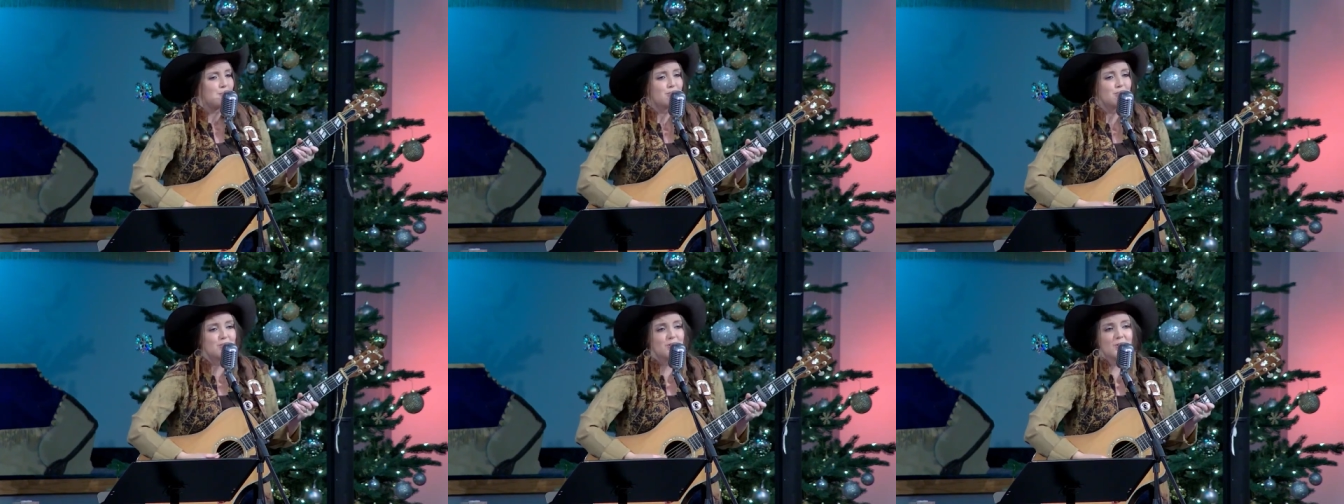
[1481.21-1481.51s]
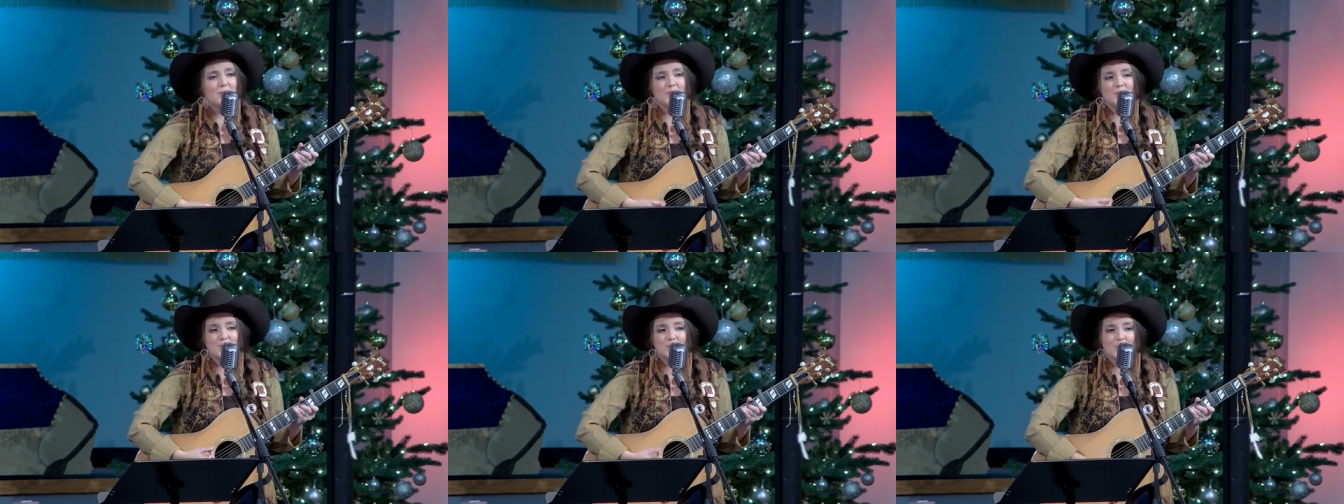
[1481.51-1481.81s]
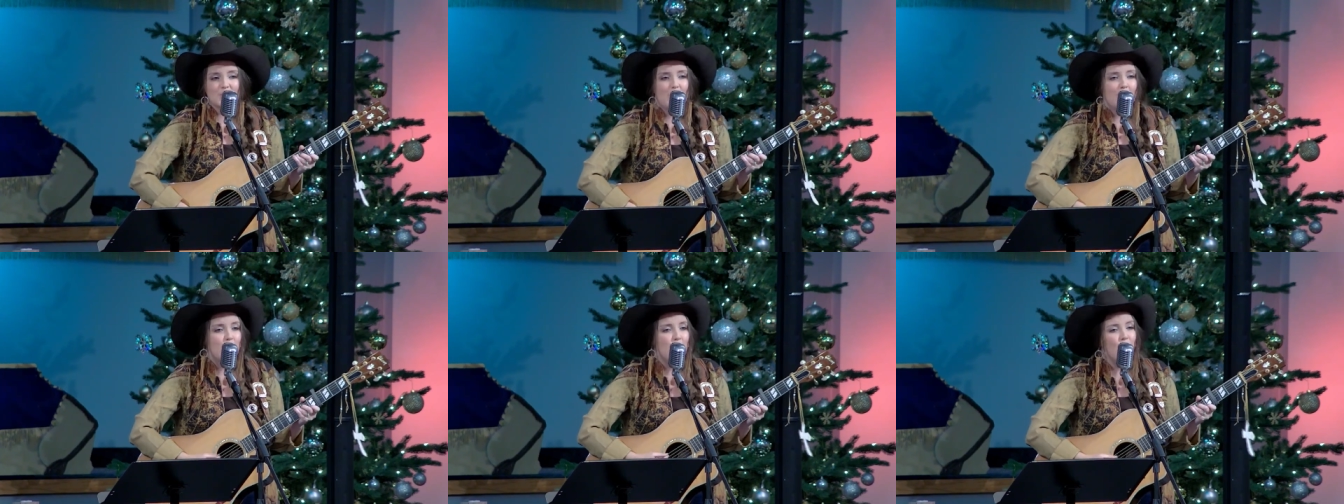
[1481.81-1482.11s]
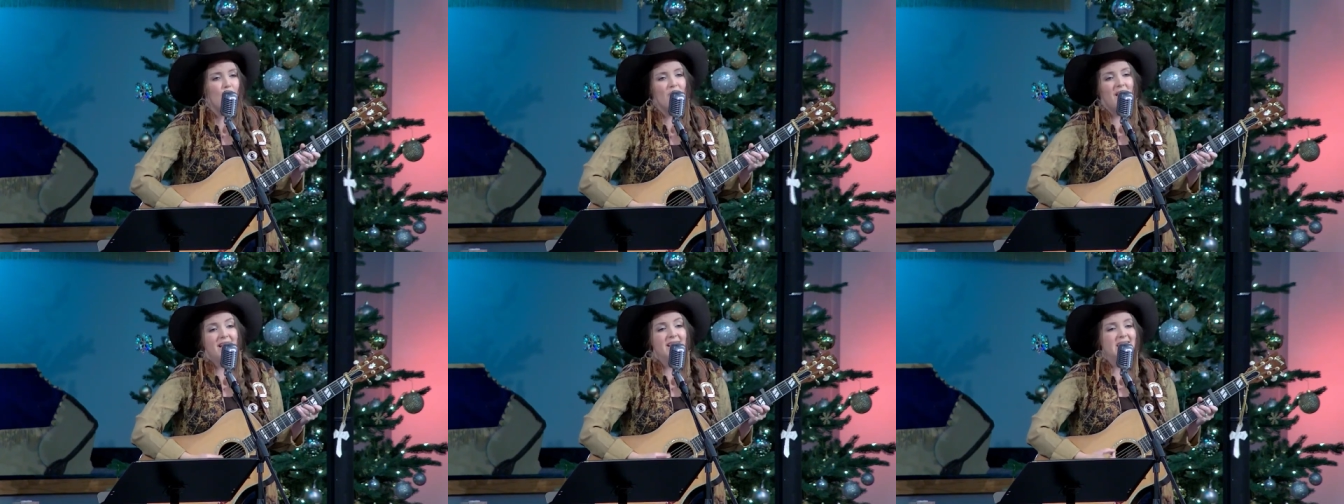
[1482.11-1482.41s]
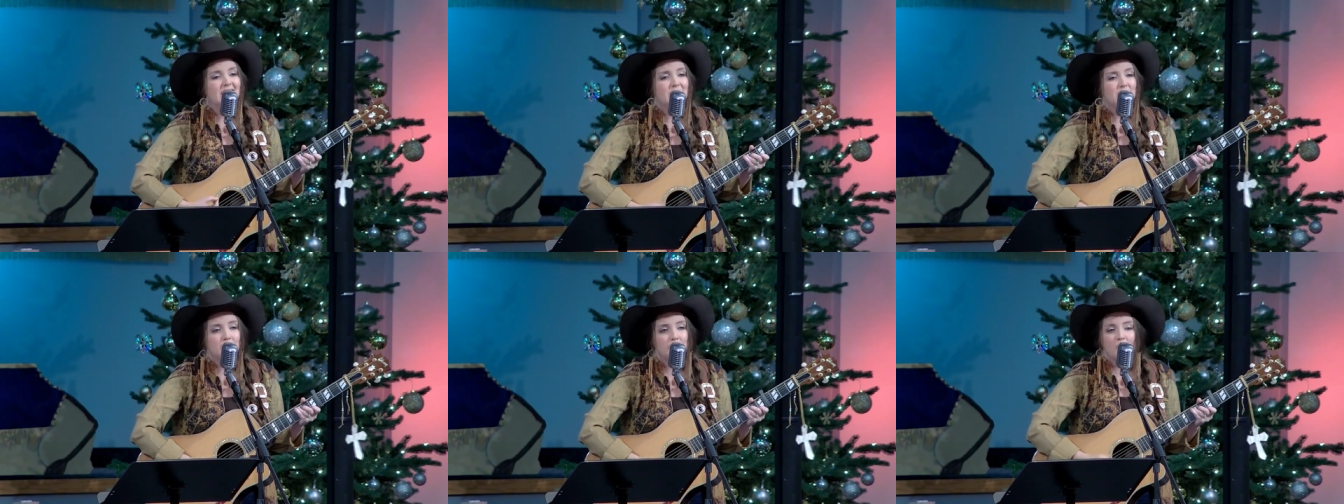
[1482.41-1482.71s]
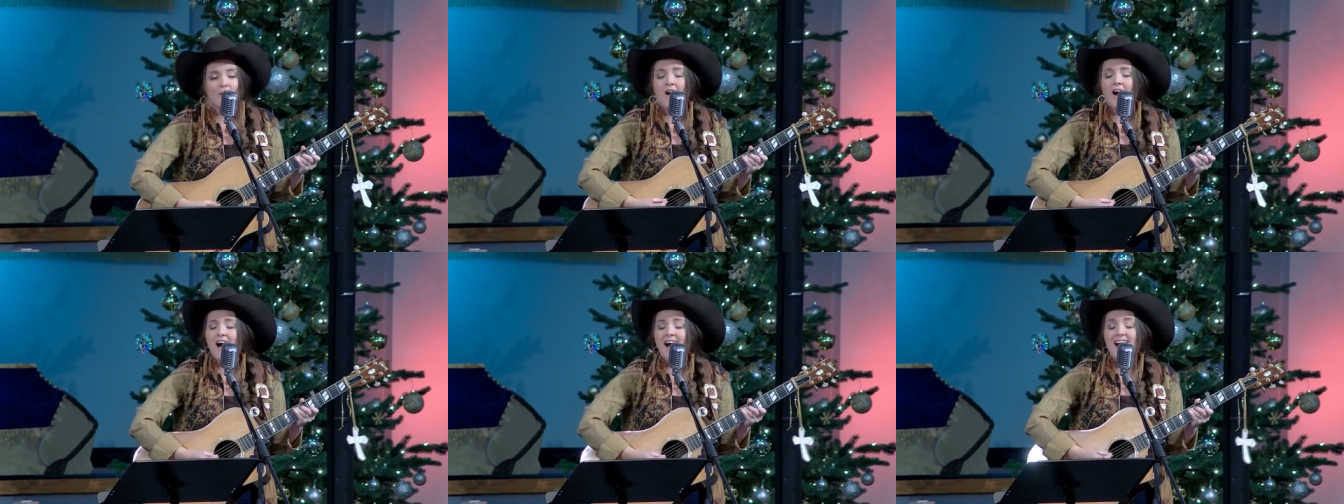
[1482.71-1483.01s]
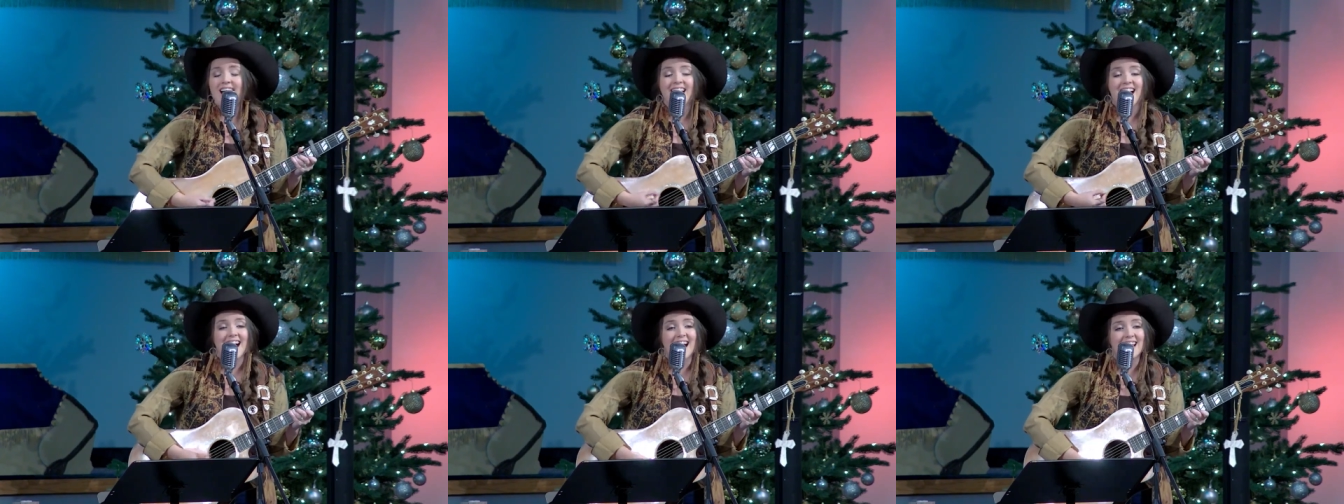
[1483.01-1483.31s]
show some winning
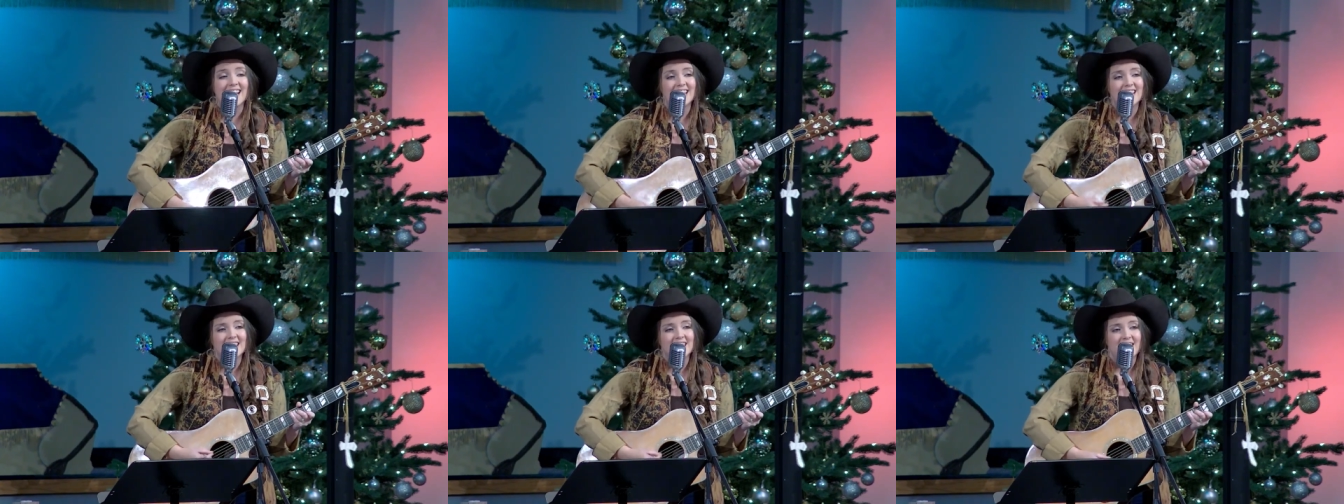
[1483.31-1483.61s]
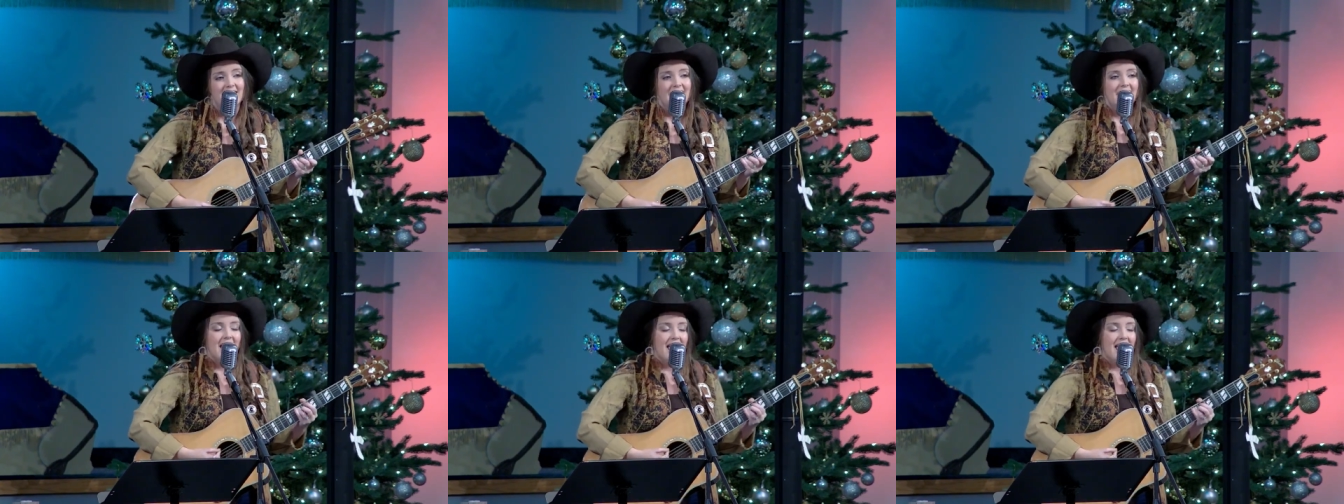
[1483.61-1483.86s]
pride.